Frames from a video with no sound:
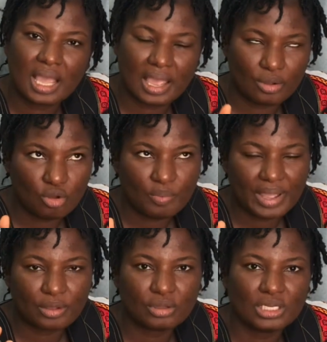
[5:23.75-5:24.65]
I hope
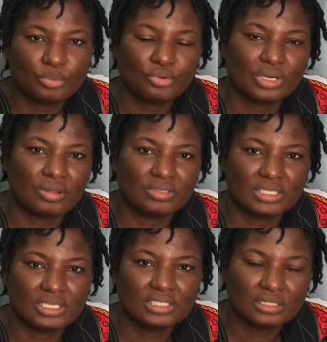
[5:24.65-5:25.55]
I got the
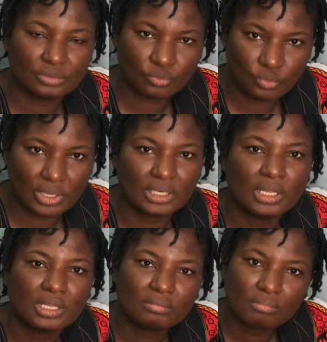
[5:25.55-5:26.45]
pronunciation well
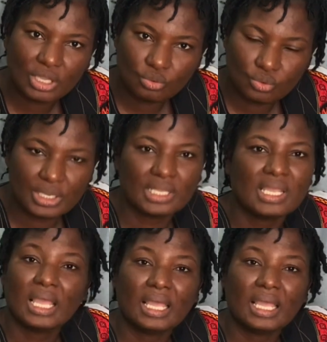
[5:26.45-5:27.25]
kwekwe.